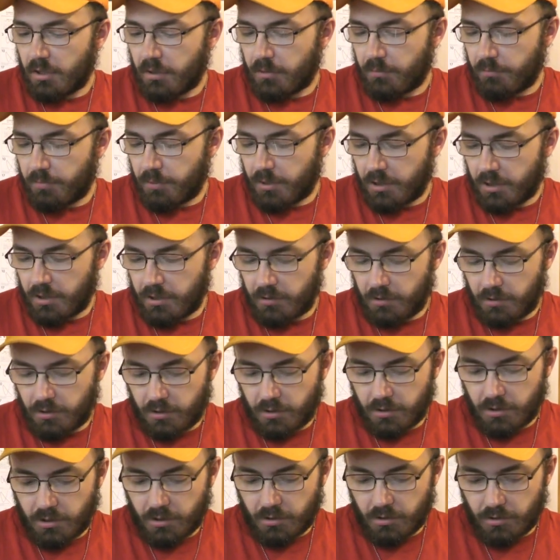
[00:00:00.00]
But
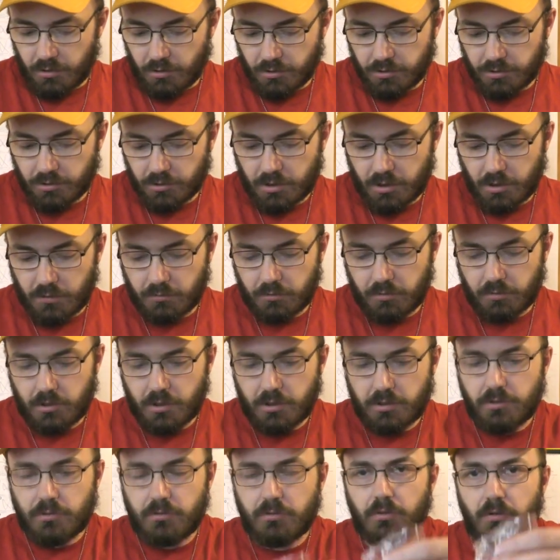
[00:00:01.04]
then it also comes with
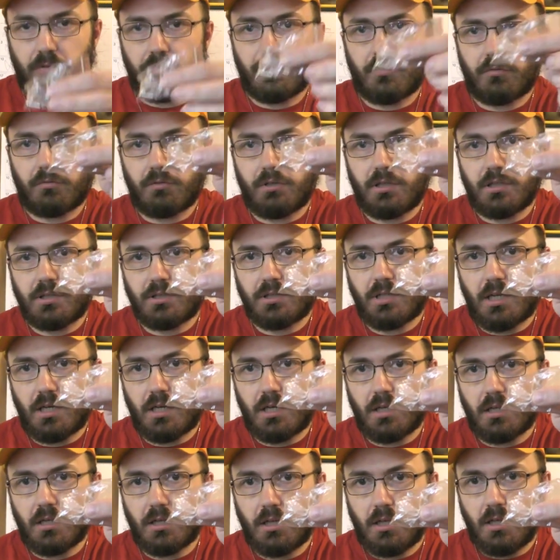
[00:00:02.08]
this tool for
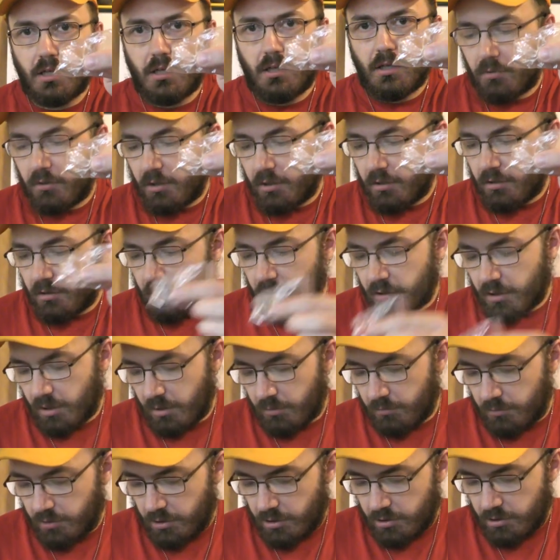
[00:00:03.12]
resetting the, the
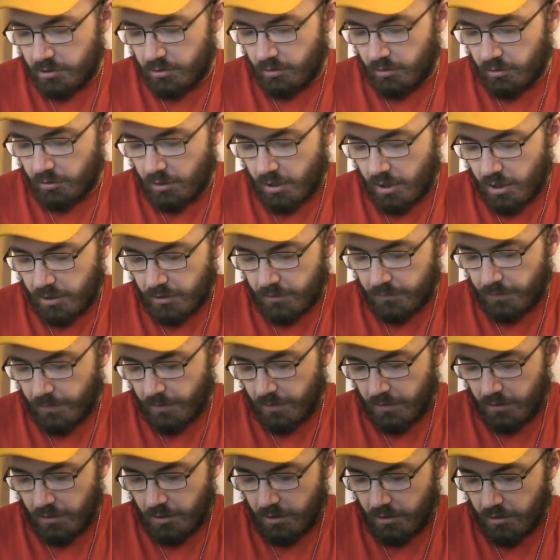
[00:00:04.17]
combination of the lock
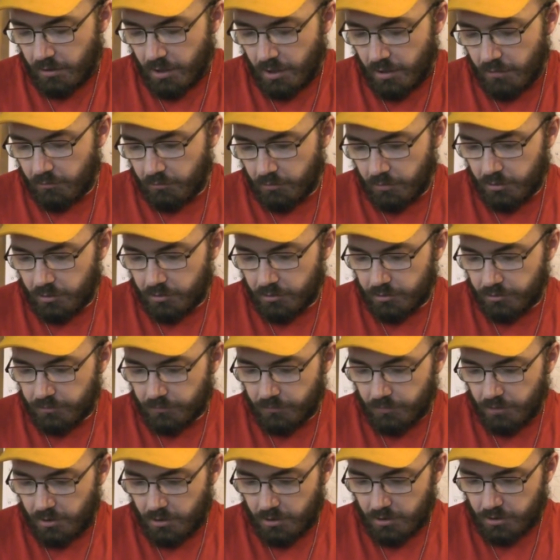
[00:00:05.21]
and how that works
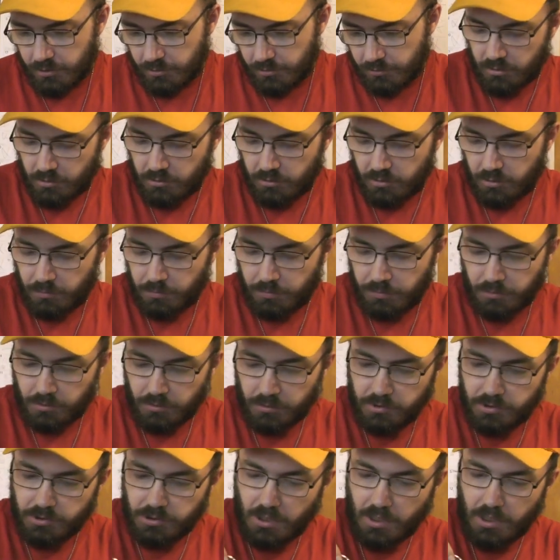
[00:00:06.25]
is so you pull
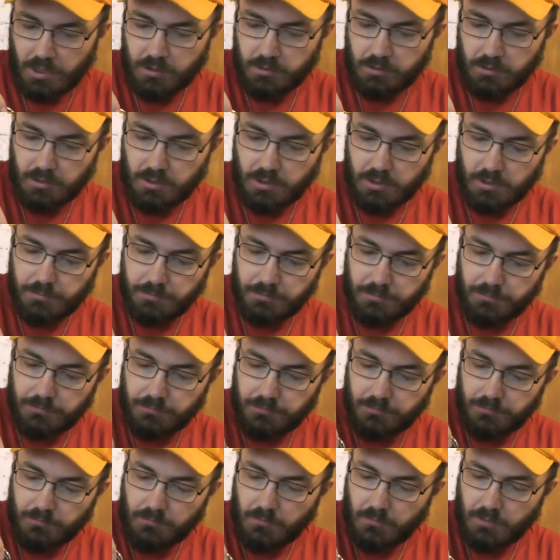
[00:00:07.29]
the shackle up
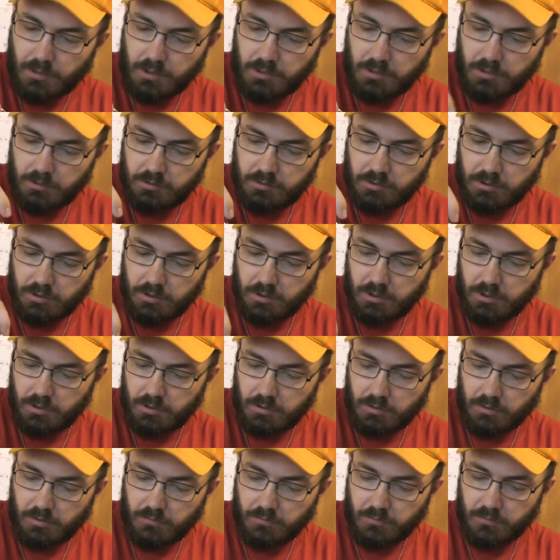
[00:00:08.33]
and you turn it
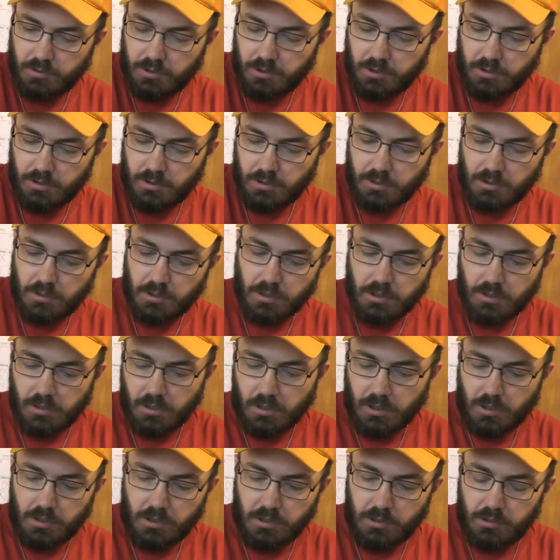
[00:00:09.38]
over here
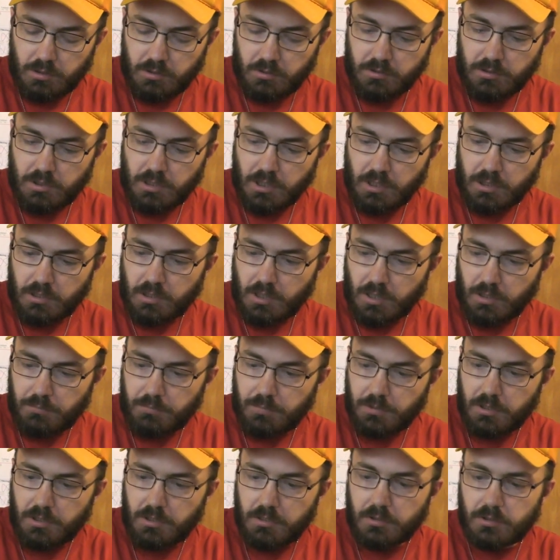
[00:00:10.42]
and then you take that
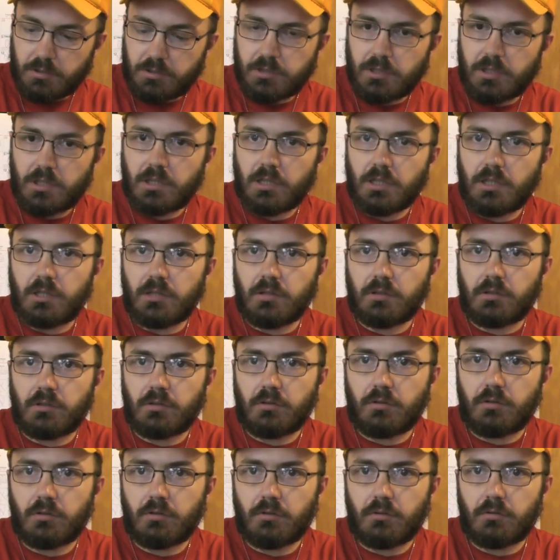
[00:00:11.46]
pin and you stick it in a
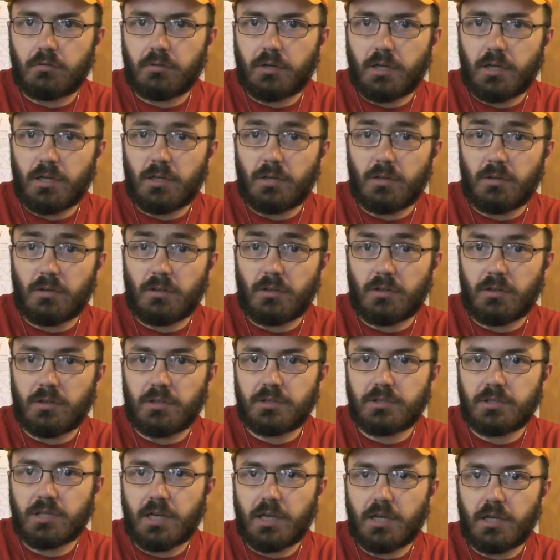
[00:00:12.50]
little hole right here on the
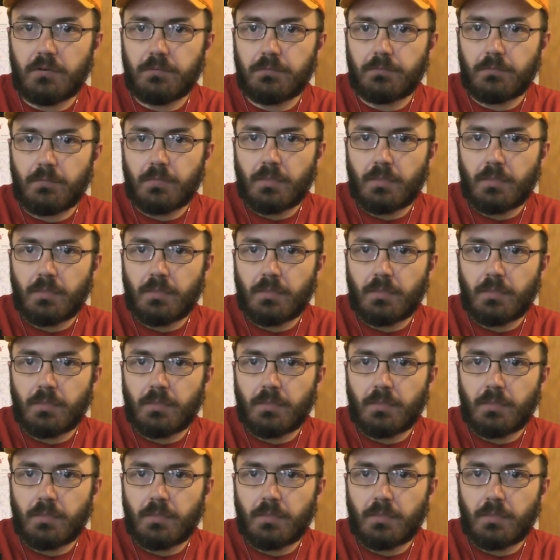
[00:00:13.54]
side.